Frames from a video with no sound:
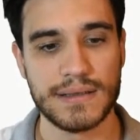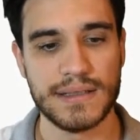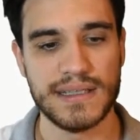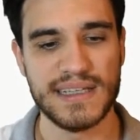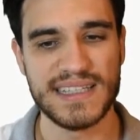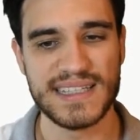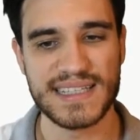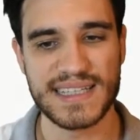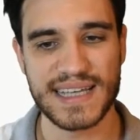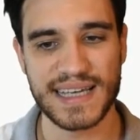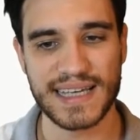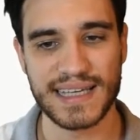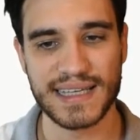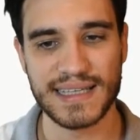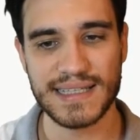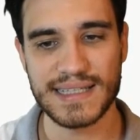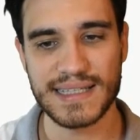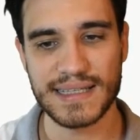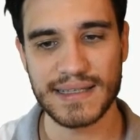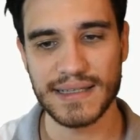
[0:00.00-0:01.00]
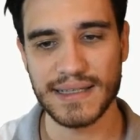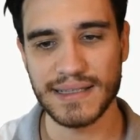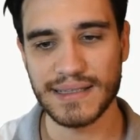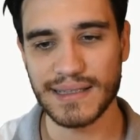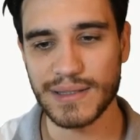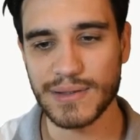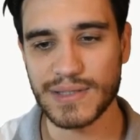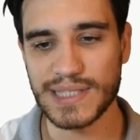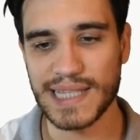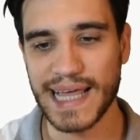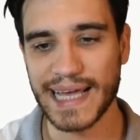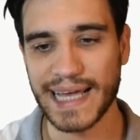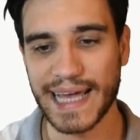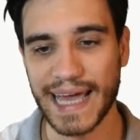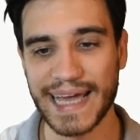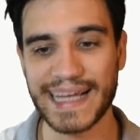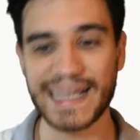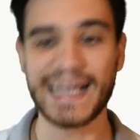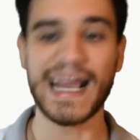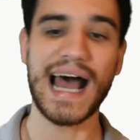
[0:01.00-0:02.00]
It looks like
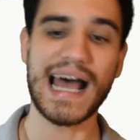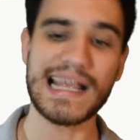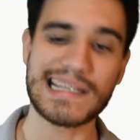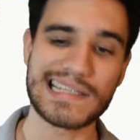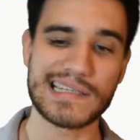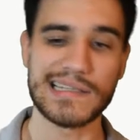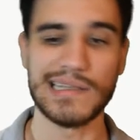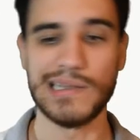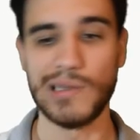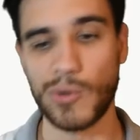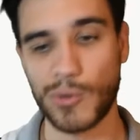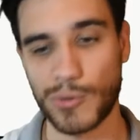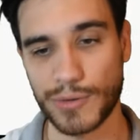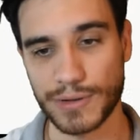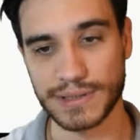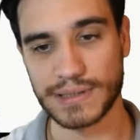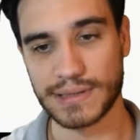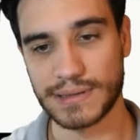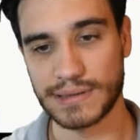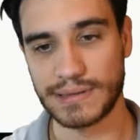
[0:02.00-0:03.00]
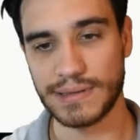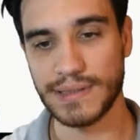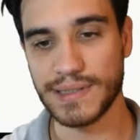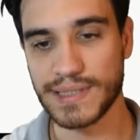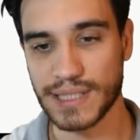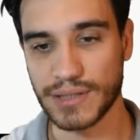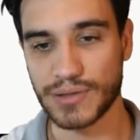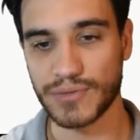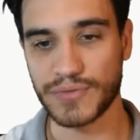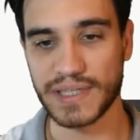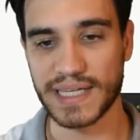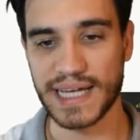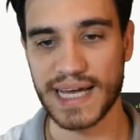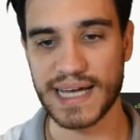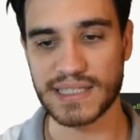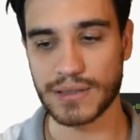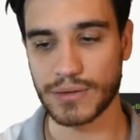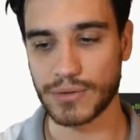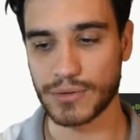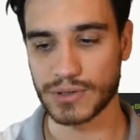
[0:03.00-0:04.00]
a Gas Lord instead of a
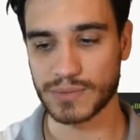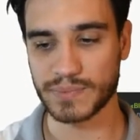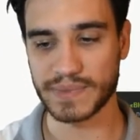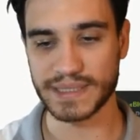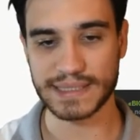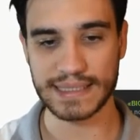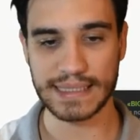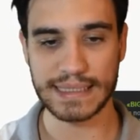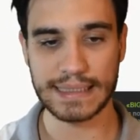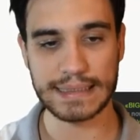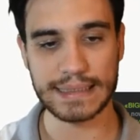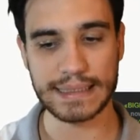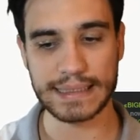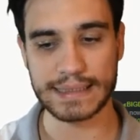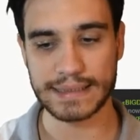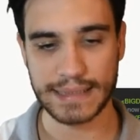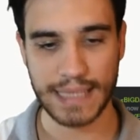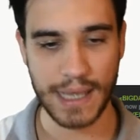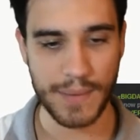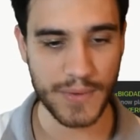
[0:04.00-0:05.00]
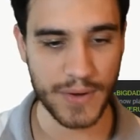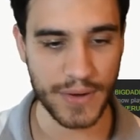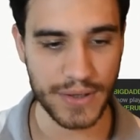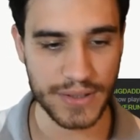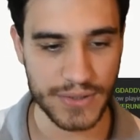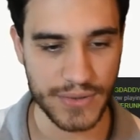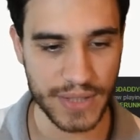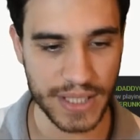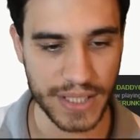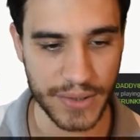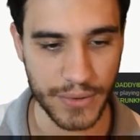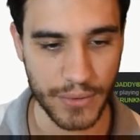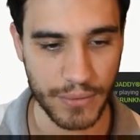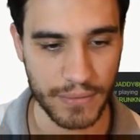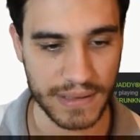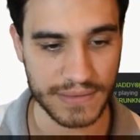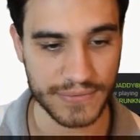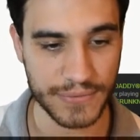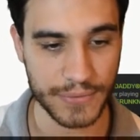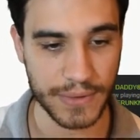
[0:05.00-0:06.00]
Gas Lord, but I'm going to ignore
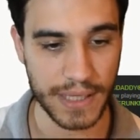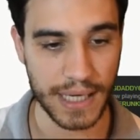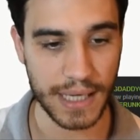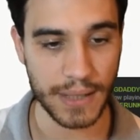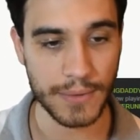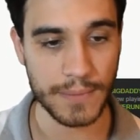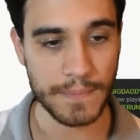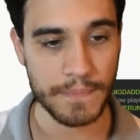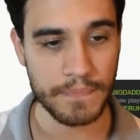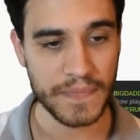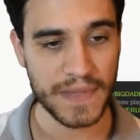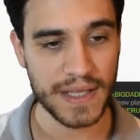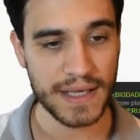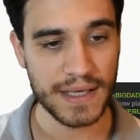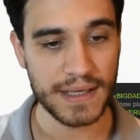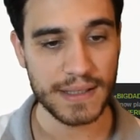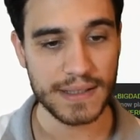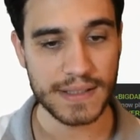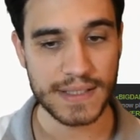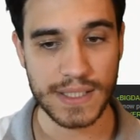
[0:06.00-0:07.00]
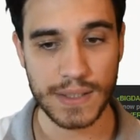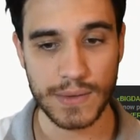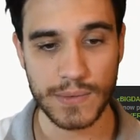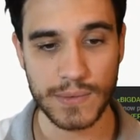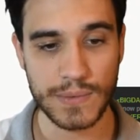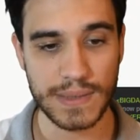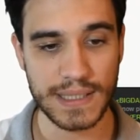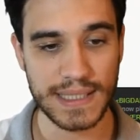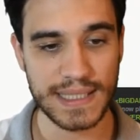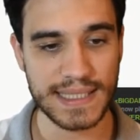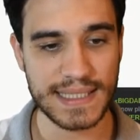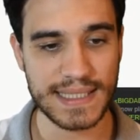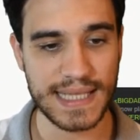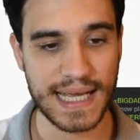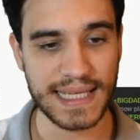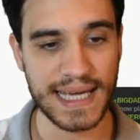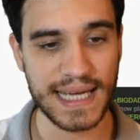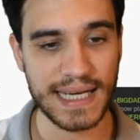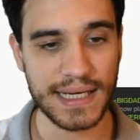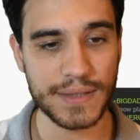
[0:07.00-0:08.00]
that for now. So it is
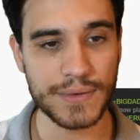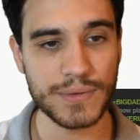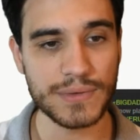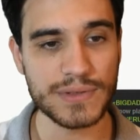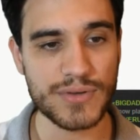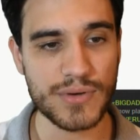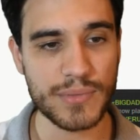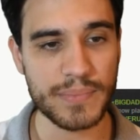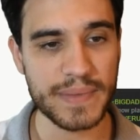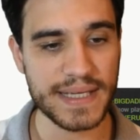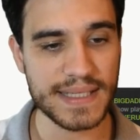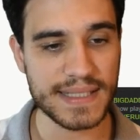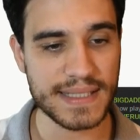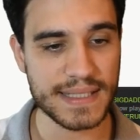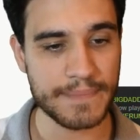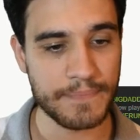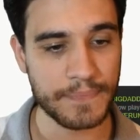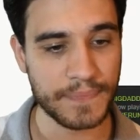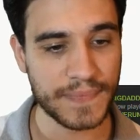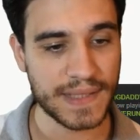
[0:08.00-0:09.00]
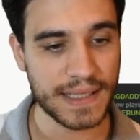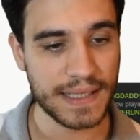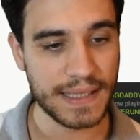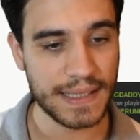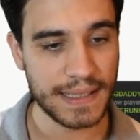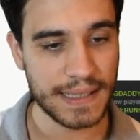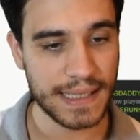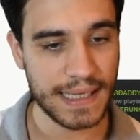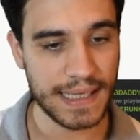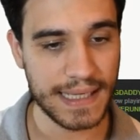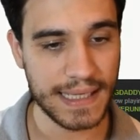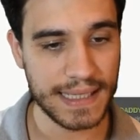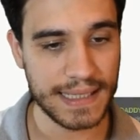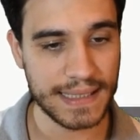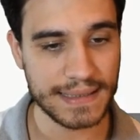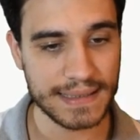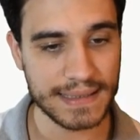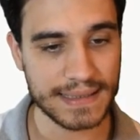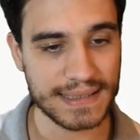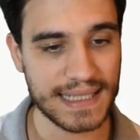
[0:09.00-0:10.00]
again an Ultra Beast,
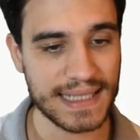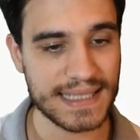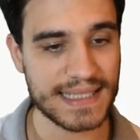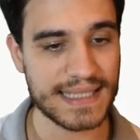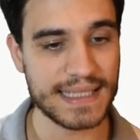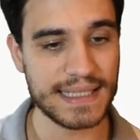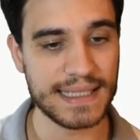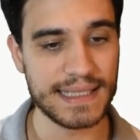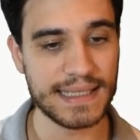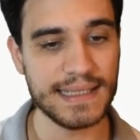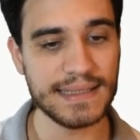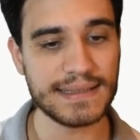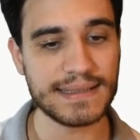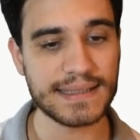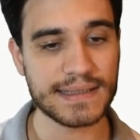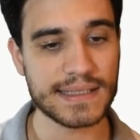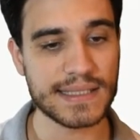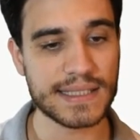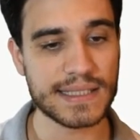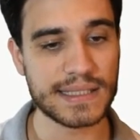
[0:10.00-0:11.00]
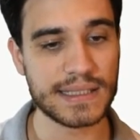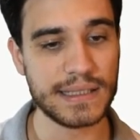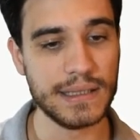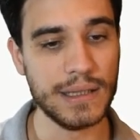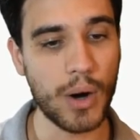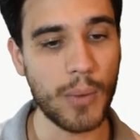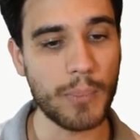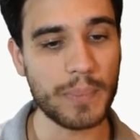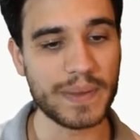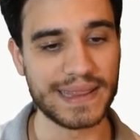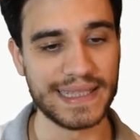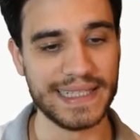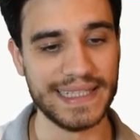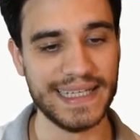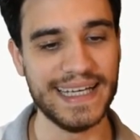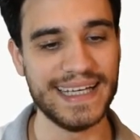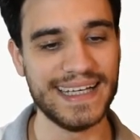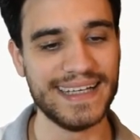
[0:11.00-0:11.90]
and it has the Eat Sloppily.